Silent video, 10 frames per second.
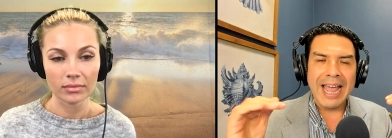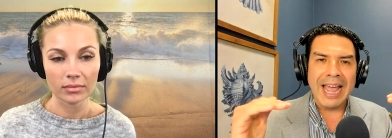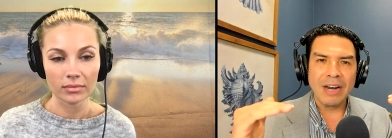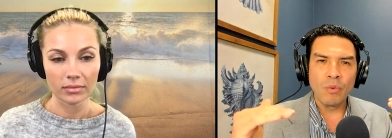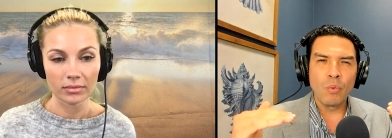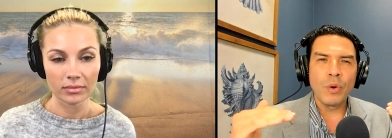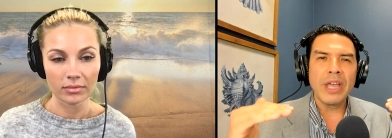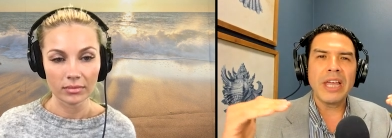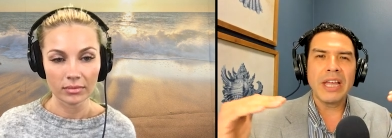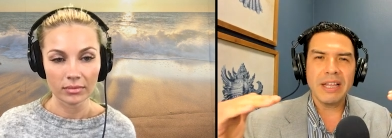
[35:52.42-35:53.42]
Speaker 1: And
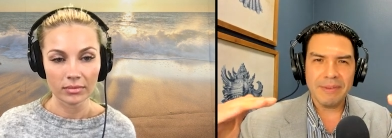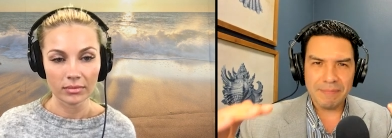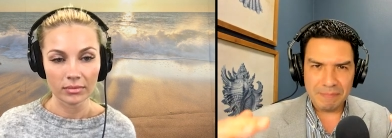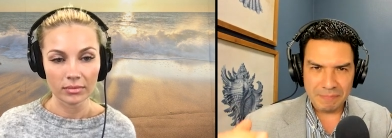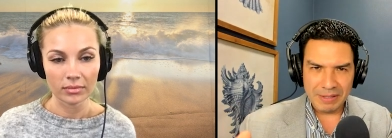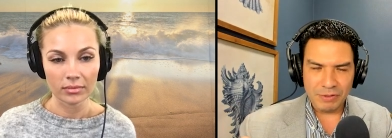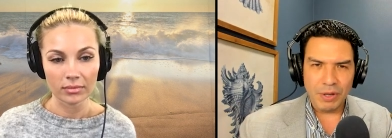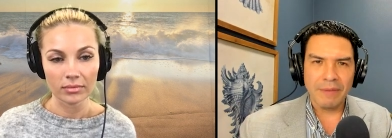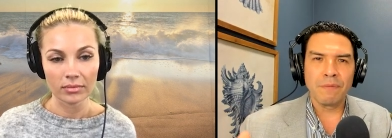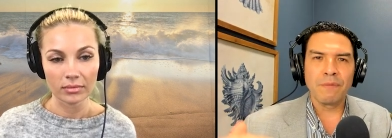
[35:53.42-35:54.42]
we
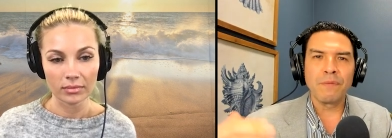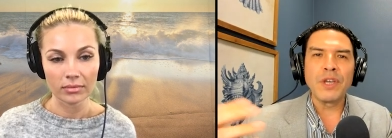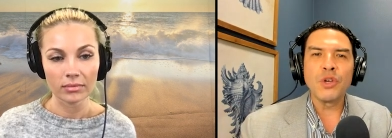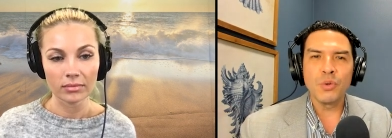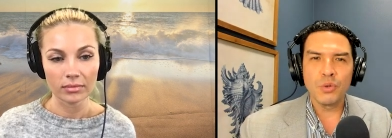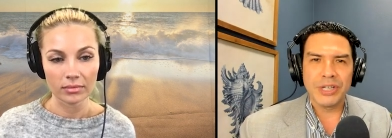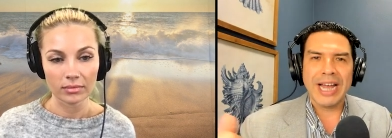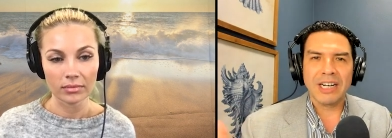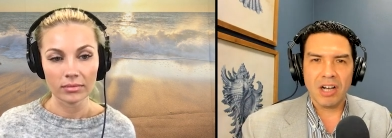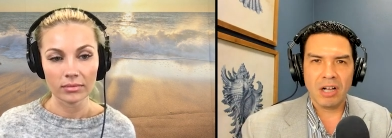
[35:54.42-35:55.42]
infuse
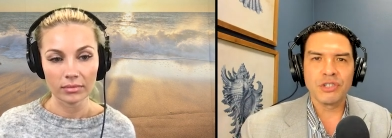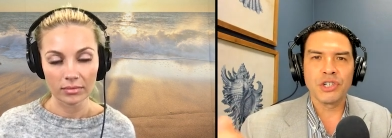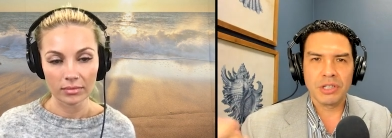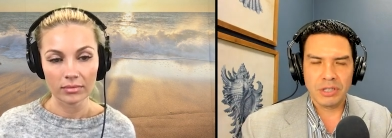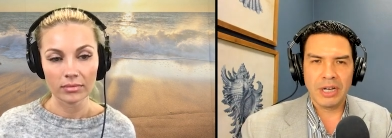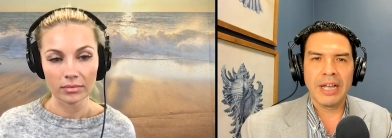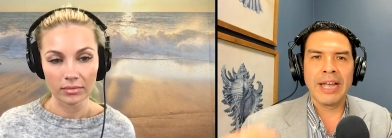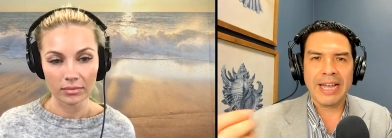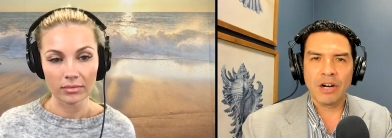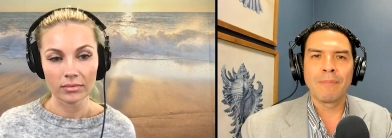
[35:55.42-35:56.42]
that culture
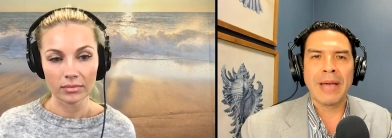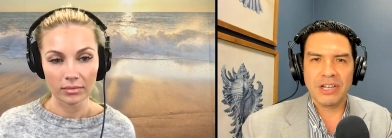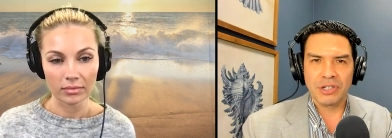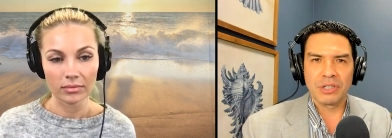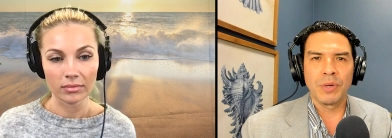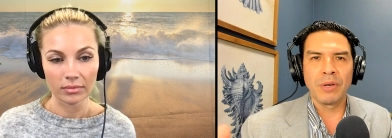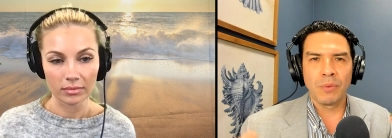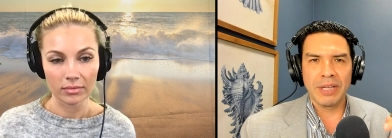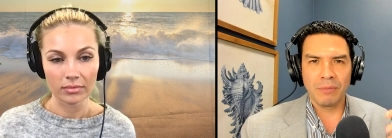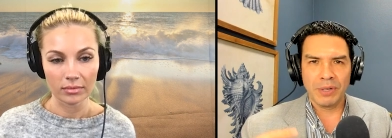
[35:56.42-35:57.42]
in our patients. We,
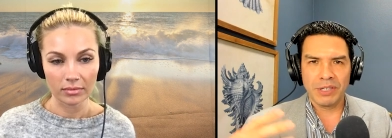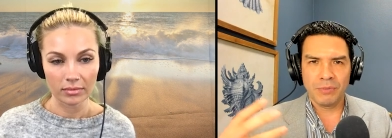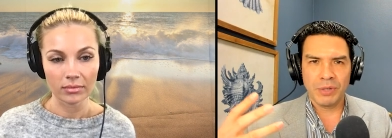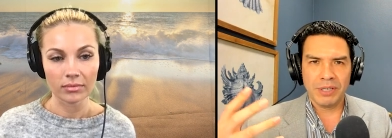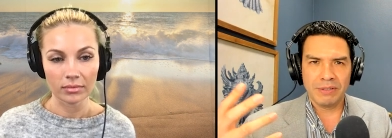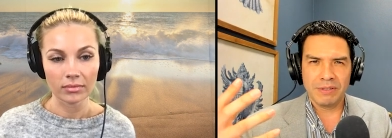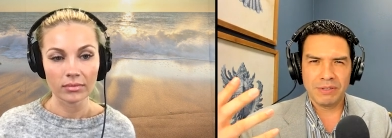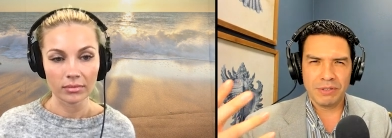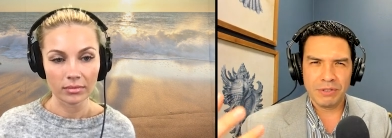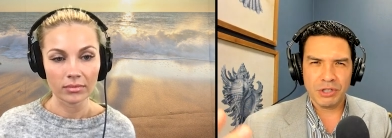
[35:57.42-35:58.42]
we, we, we
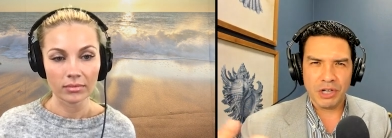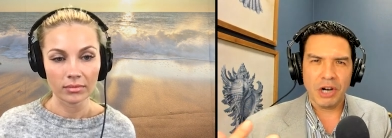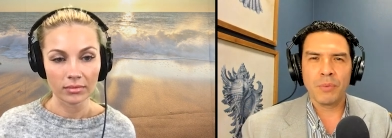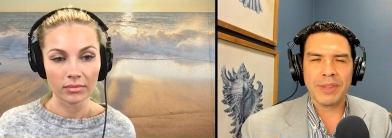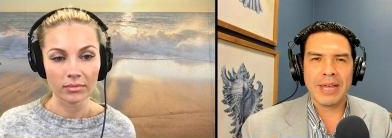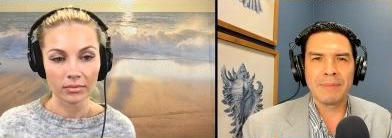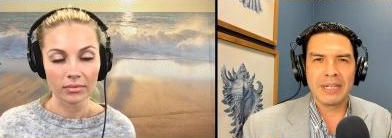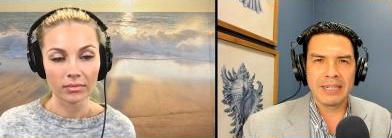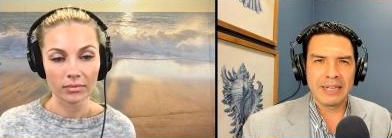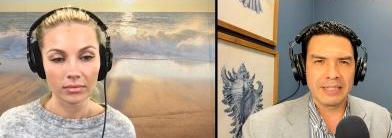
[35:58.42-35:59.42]
share with them
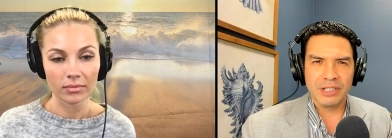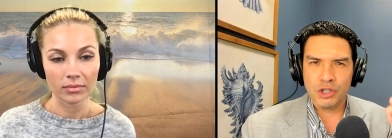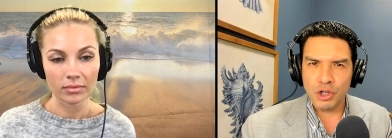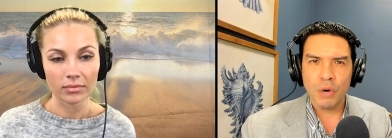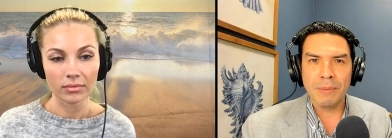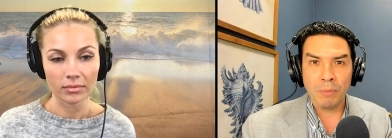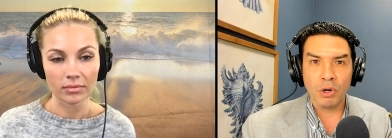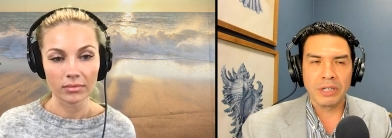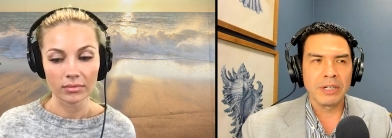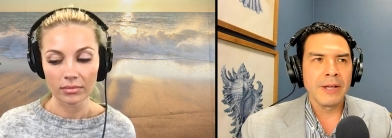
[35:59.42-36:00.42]
that it's so
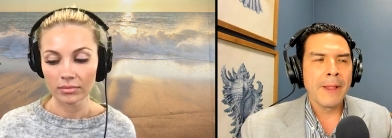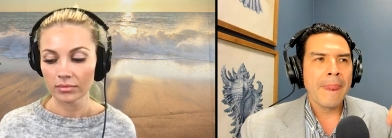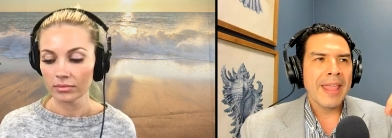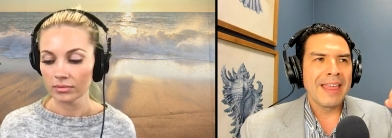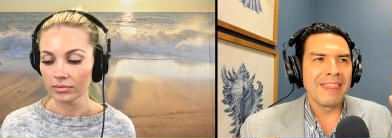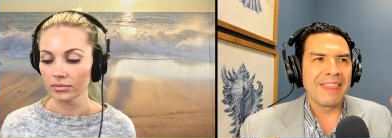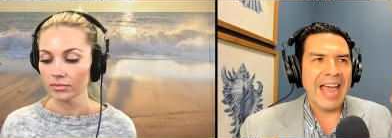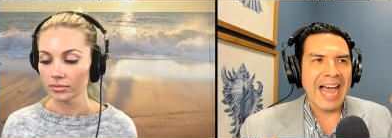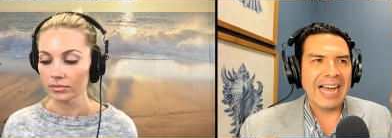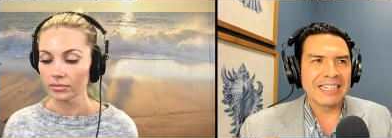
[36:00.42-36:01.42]
important
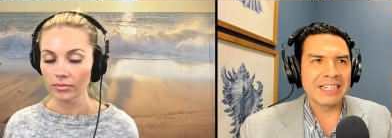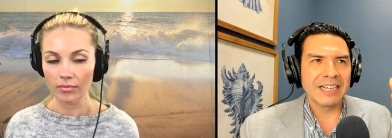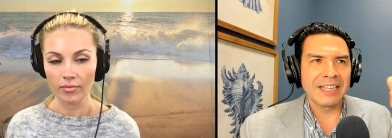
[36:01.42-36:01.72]
that